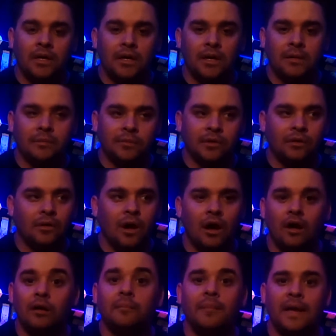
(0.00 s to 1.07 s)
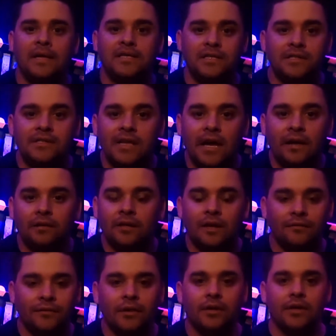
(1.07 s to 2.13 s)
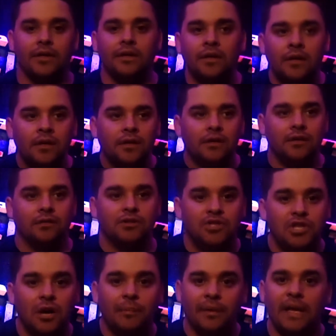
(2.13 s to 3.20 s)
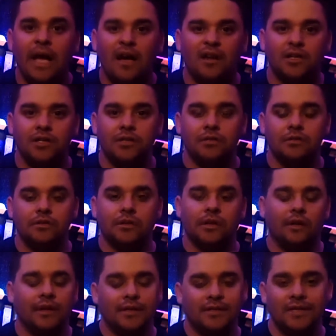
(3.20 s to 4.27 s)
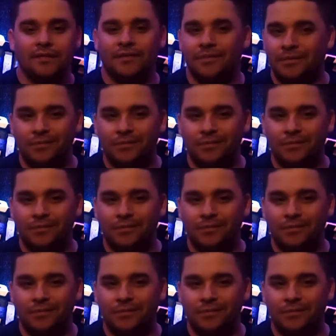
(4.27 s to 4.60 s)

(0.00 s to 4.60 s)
Haunted Mansion style, not very, jumping out at you and all that stuff.